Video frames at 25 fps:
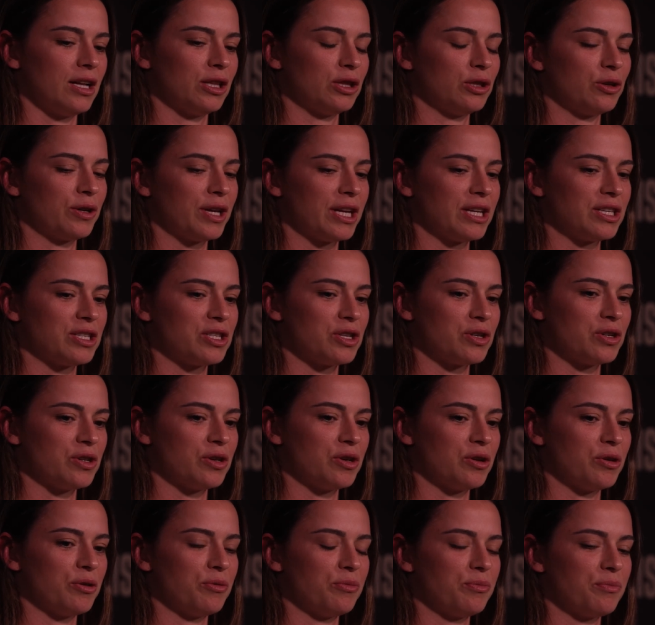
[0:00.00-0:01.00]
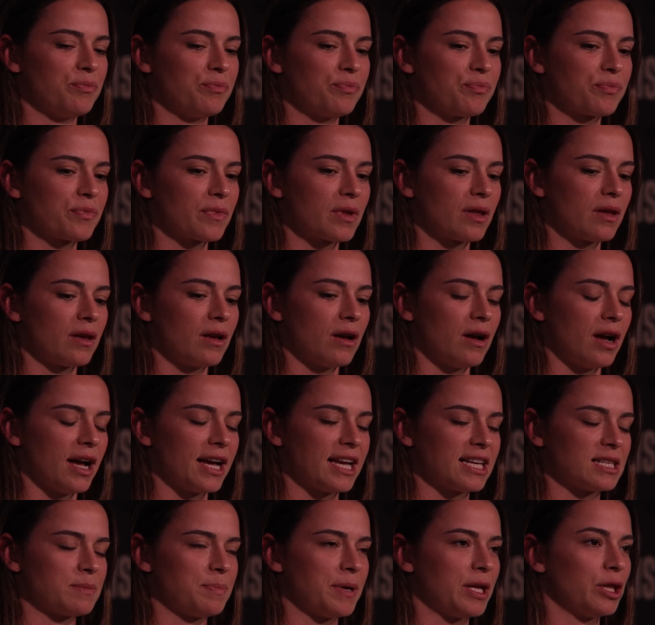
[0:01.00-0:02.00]
looking to, I
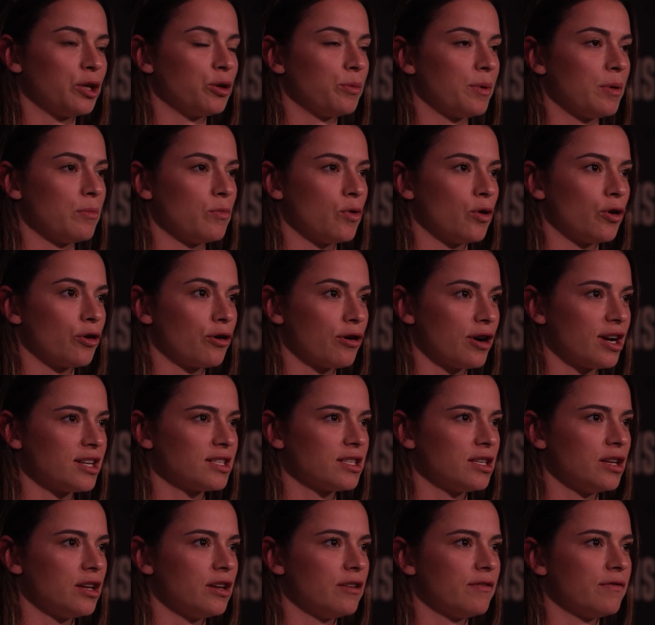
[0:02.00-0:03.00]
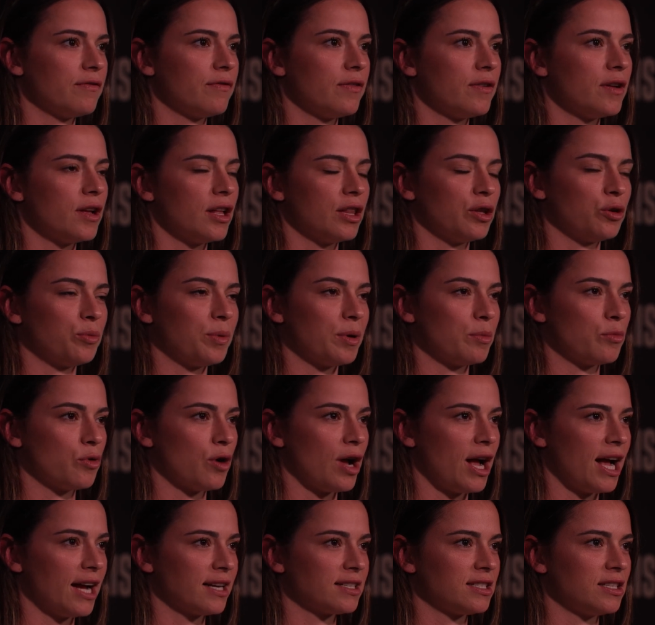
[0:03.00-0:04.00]
guess, be a little bit more aggressive, a little bit more
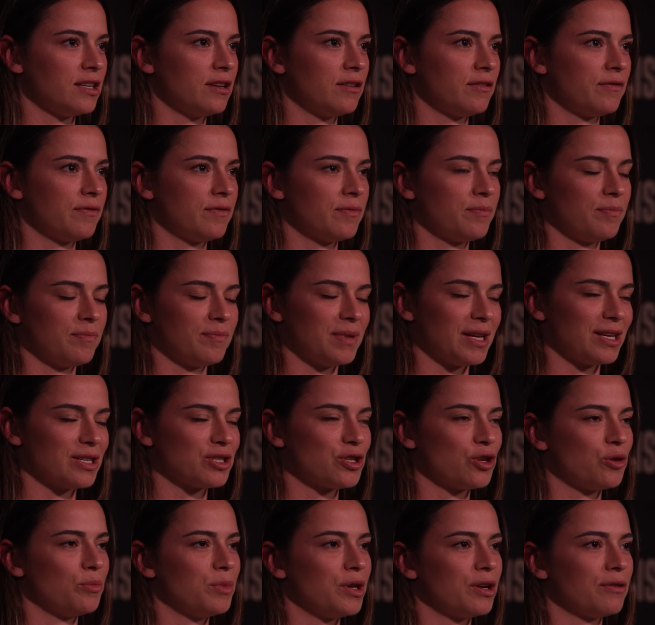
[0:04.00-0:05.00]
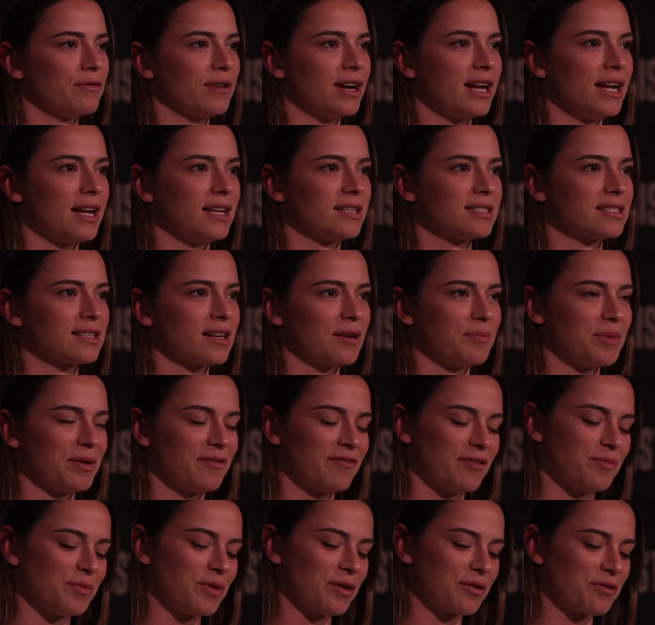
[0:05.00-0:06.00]
active, being 2-minute rounds, coming
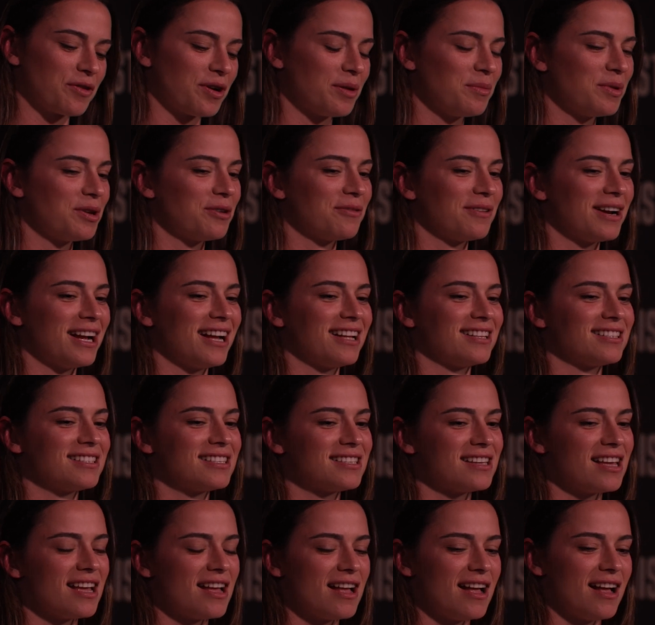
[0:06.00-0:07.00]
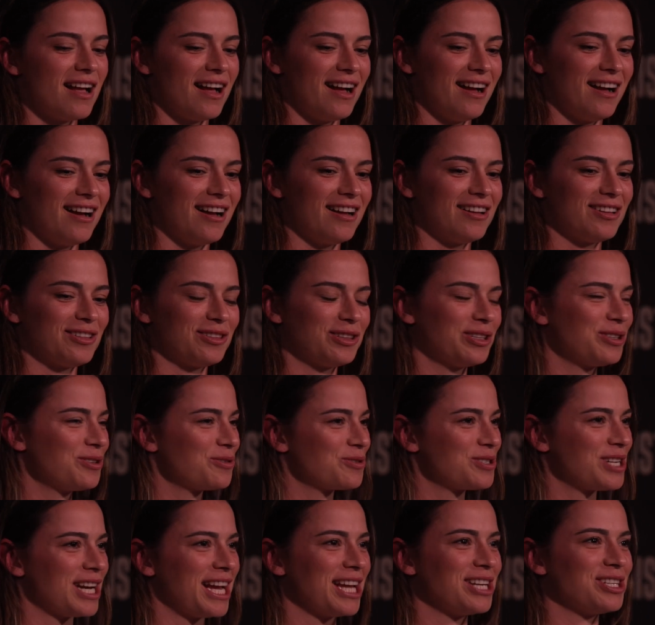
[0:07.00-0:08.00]
from the 3-minute rounds.
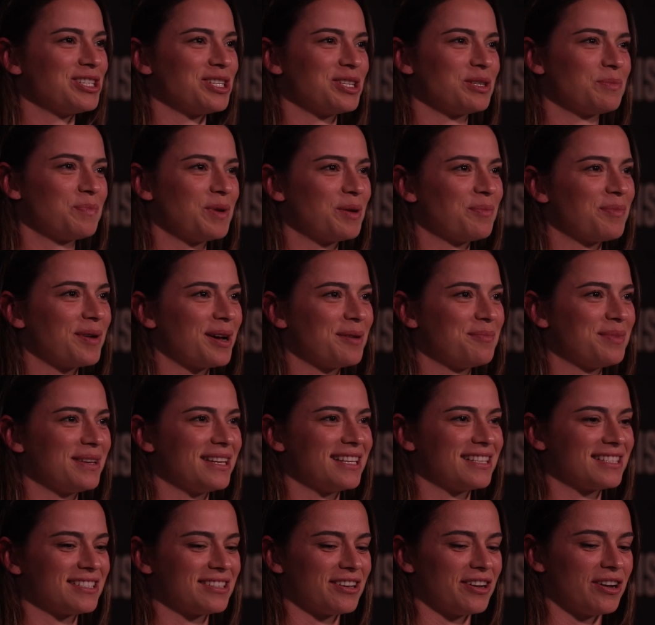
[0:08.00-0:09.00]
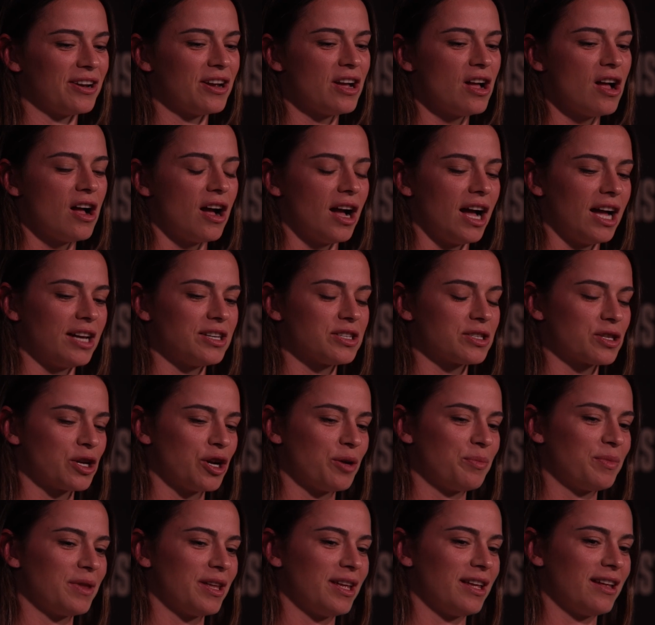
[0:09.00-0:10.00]
Little changes, bit by bit. So I just
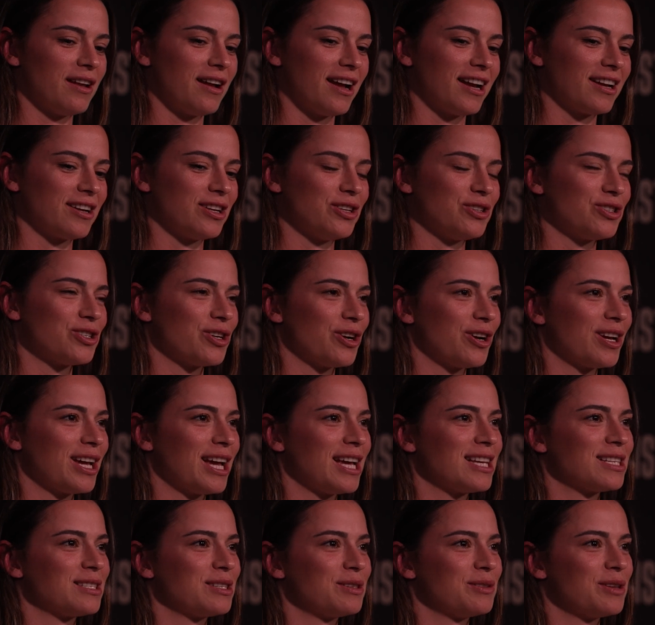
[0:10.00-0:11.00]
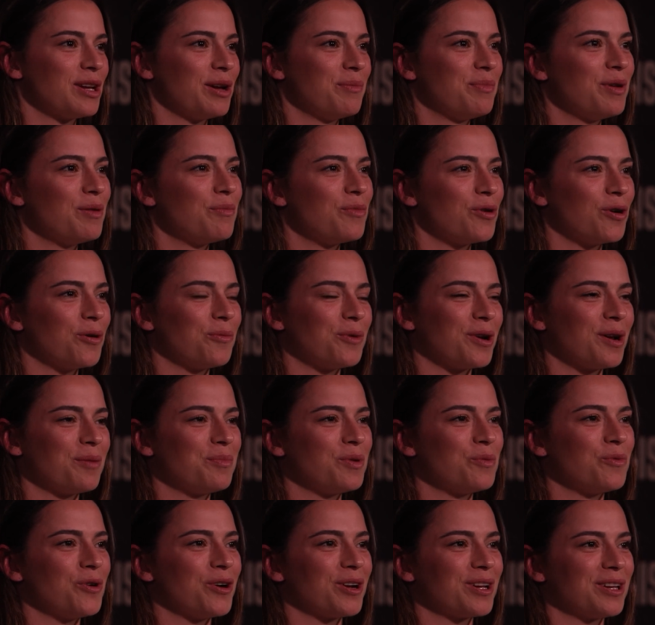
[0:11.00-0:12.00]
hope that I can showcase a bit more of what I've
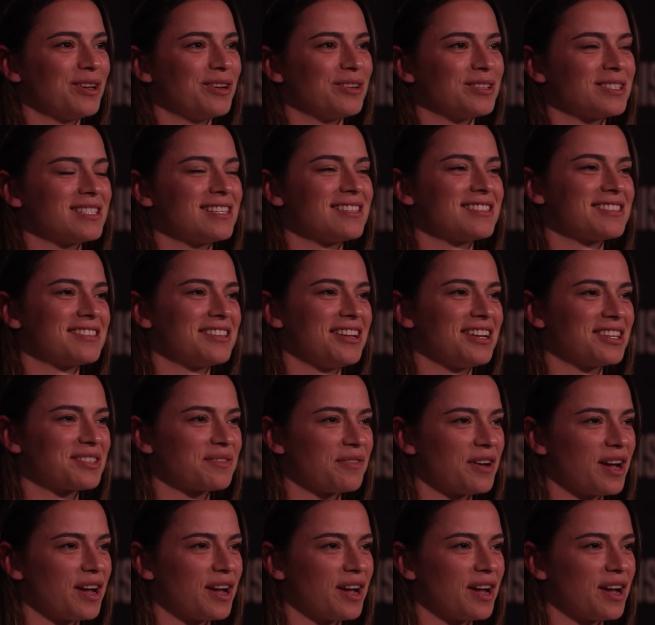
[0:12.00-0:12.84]
been working on since the last